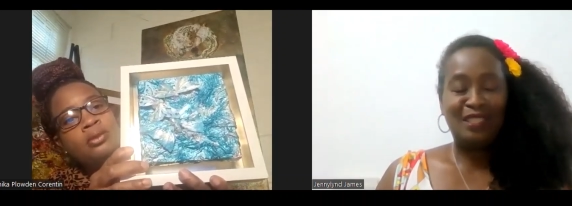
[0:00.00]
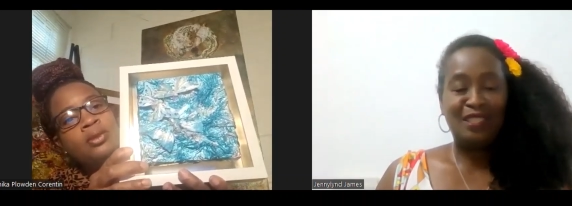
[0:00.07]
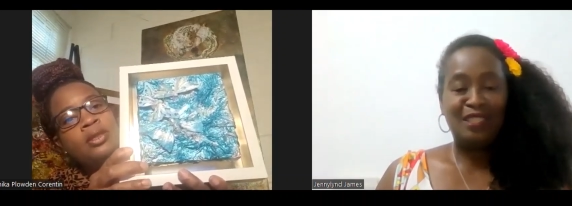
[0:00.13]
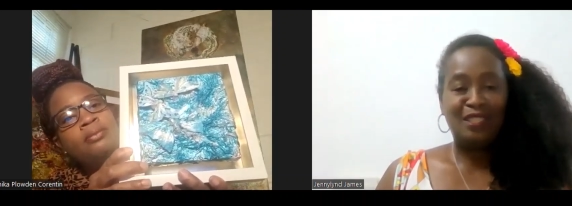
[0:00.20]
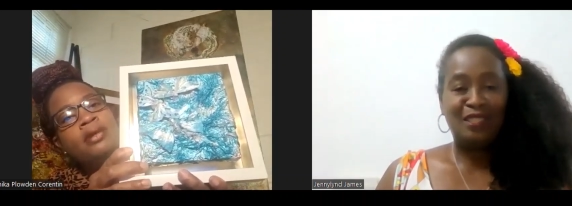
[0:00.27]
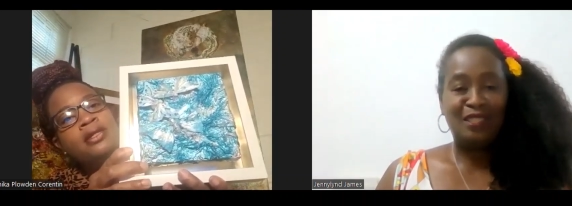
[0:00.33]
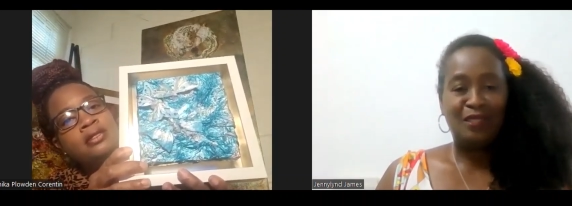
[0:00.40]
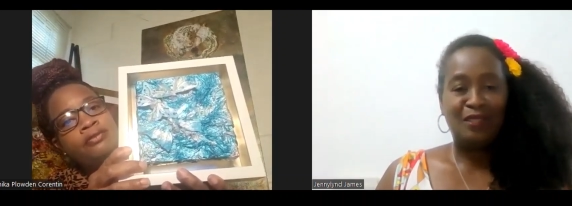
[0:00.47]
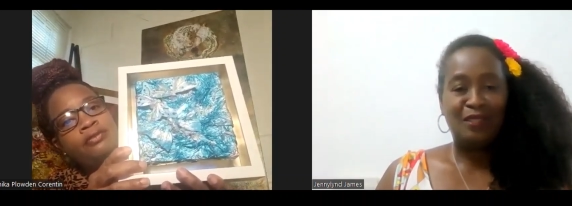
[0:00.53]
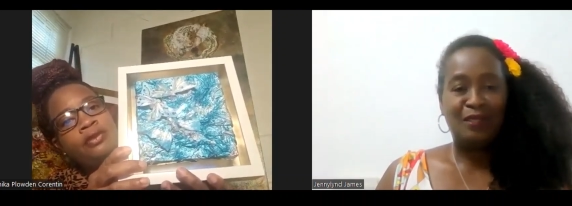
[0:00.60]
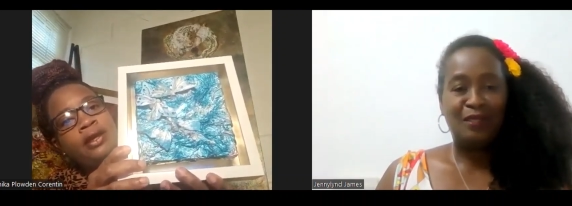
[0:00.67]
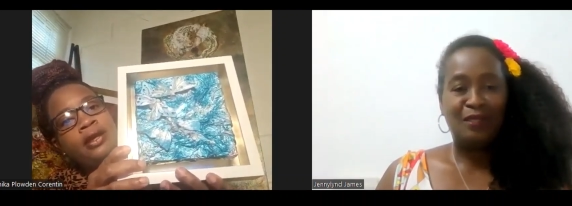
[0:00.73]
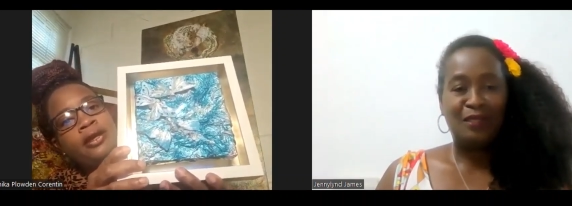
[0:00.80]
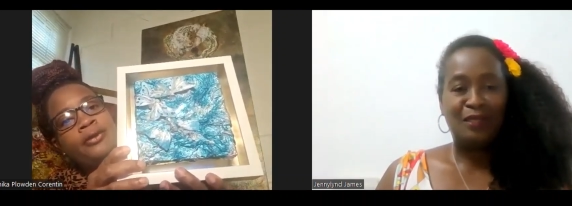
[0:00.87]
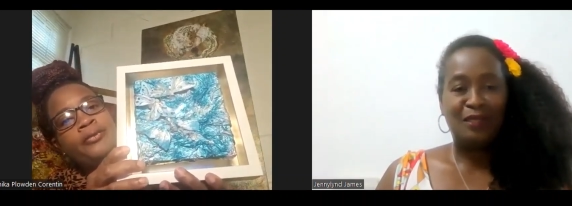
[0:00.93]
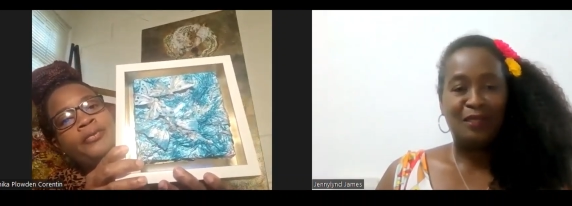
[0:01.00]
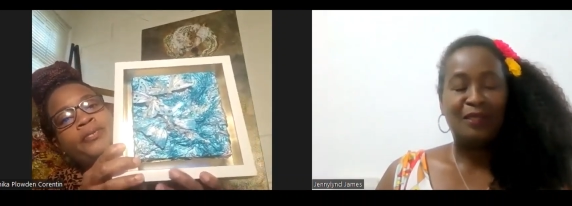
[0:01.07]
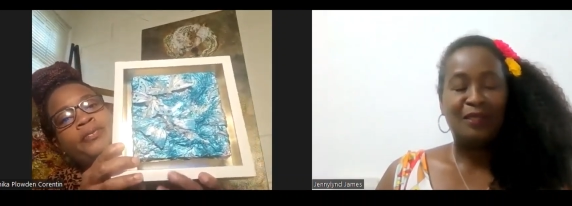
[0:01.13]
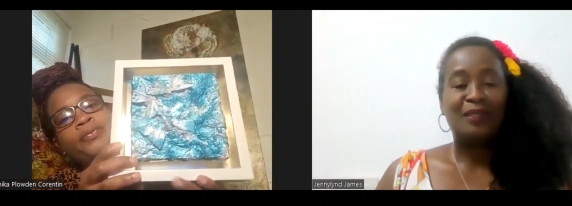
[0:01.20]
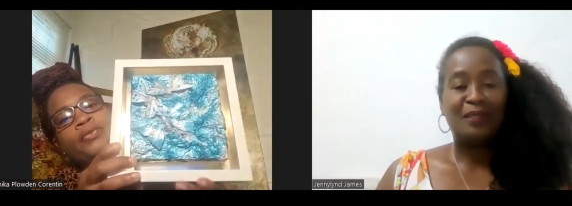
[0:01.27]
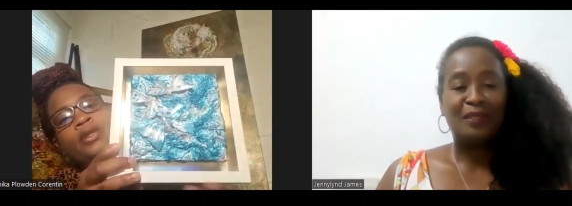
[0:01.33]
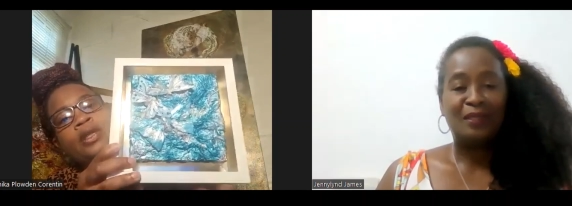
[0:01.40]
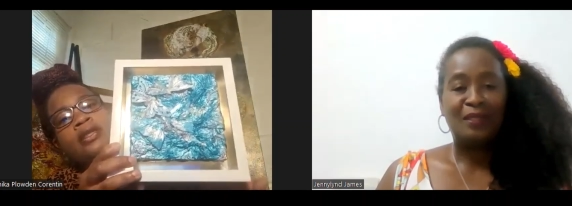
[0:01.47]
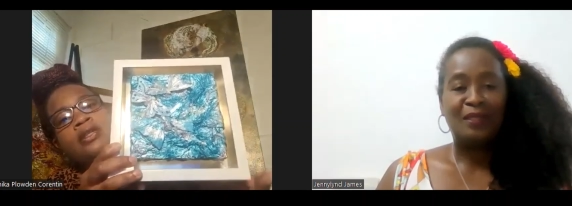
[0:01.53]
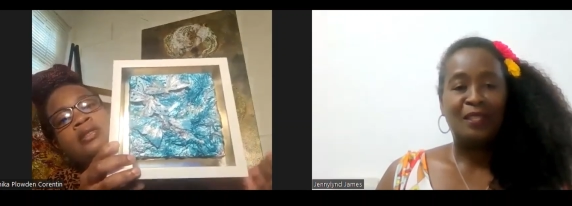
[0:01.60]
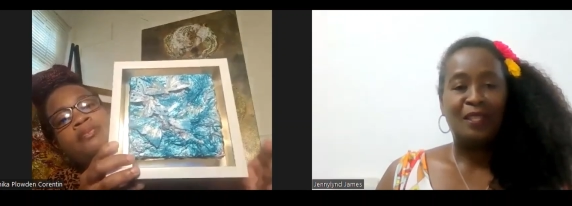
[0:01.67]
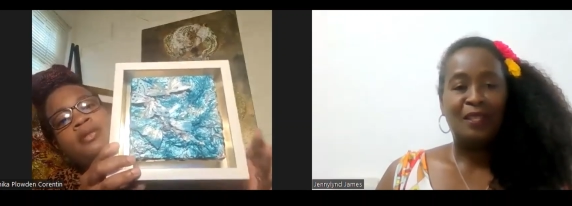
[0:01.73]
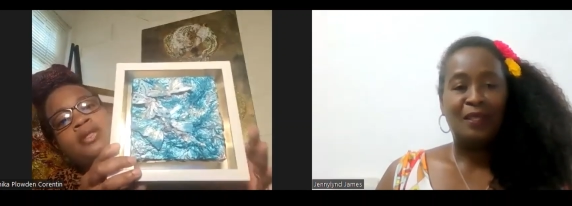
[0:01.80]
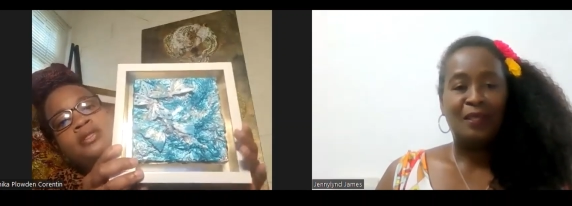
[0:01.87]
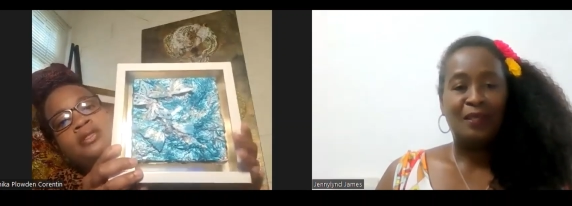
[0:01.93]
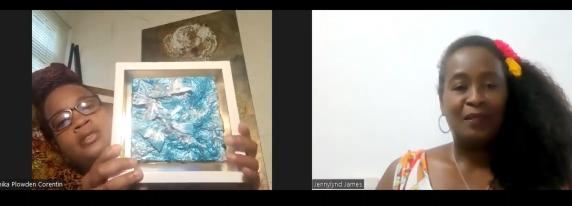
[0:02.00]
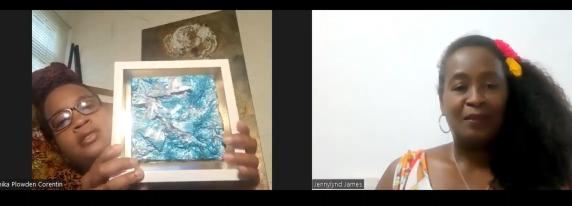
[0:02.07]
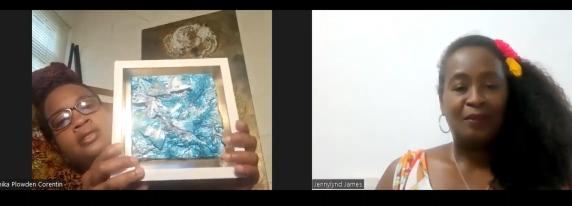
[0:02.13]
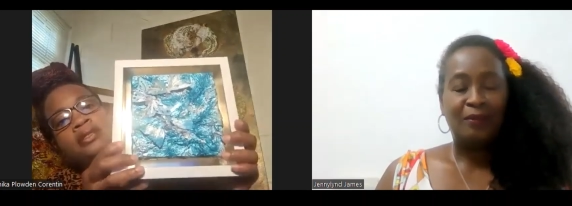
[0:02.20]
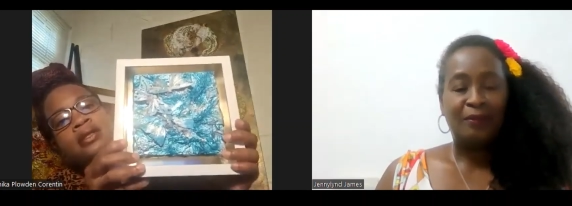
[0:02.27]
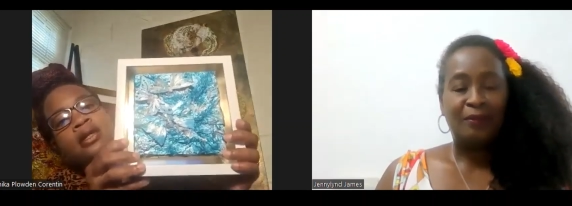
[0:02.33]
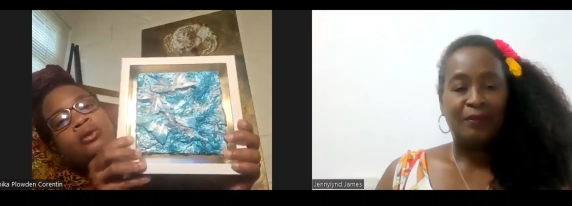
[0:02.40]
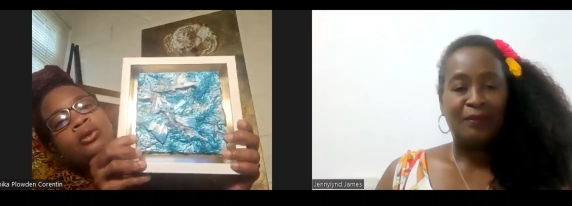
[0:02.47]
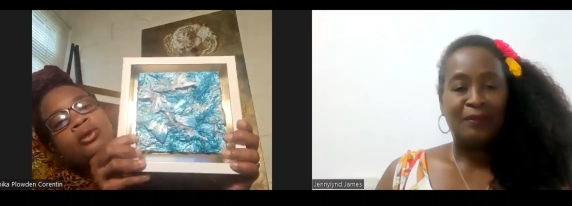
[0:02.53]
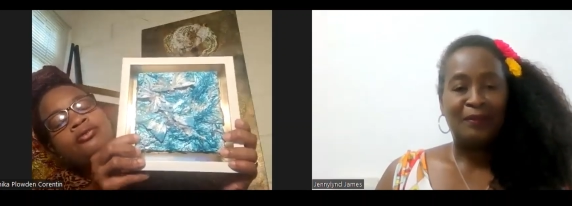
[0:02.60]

Speaker 1: the butterfly. This piece is done with